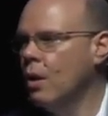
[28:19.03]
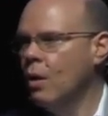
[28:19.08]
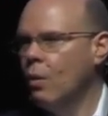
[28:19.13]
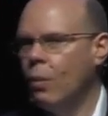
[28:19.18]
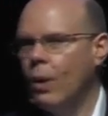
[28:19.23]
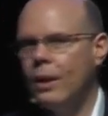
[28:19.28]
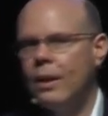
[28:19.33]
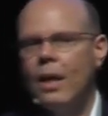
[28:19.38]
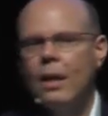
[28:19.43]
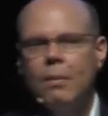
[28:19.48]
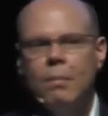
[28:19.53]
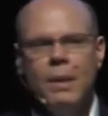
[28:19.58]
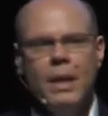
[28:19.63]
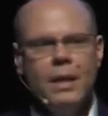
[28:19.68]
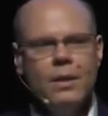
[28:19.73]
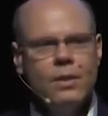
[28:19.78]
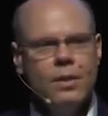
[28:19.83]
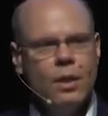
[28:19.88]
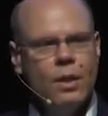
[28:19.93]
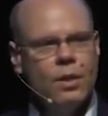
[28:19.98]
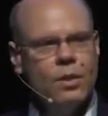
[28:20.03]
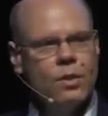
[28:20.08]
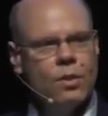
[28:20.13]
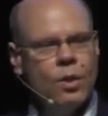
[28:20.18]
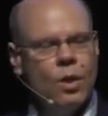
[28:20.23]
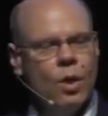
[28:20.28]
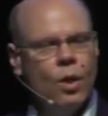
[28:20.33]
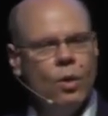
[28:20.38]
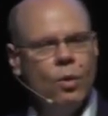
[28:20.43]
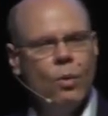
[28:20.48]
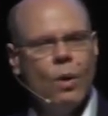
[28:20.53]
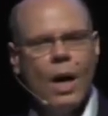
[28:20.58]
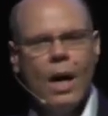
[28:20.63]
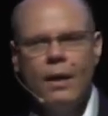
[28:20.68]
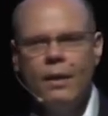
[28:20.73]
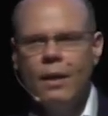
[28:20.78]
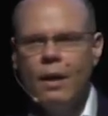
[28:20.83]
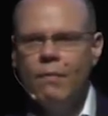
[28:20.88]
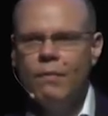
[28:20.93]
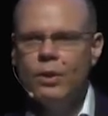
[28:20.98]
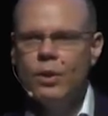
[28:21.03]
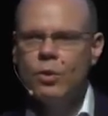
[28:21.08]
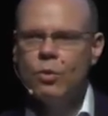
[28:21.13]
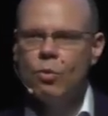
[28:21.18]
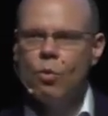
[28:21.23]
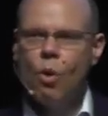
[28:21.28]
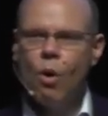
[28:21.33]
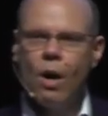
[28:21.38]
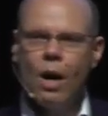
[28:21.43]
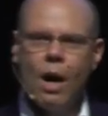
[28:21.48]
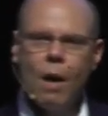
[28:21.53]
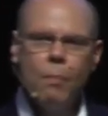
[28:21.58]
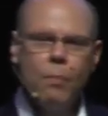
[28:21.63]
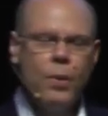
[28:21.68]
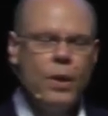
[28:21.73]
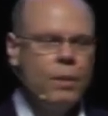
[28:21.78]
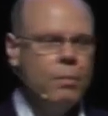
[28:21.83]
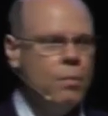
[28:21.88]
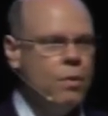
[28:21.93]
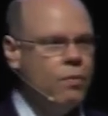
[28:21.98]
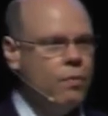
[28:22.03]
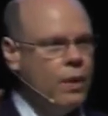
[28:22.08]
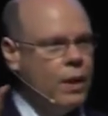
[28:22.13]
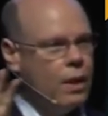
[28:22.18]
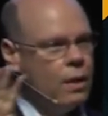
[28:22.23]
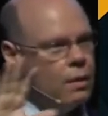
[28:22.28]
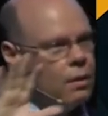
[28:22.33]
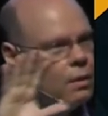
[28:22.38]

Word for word: What that means is you either have a strong upward moving